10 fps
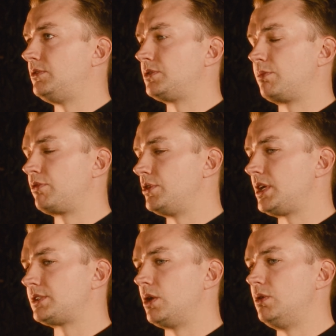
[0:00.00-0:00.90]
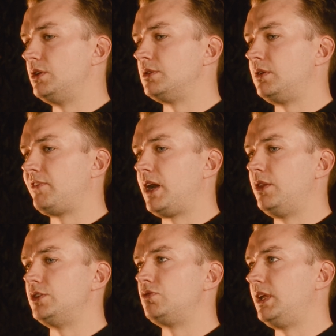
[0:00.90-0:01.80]
sort of project owners and
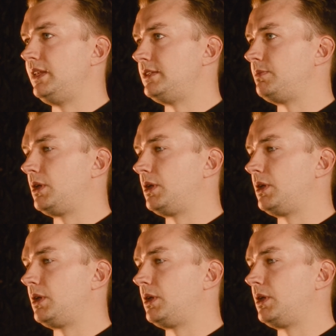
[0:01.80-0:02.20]
founders really need to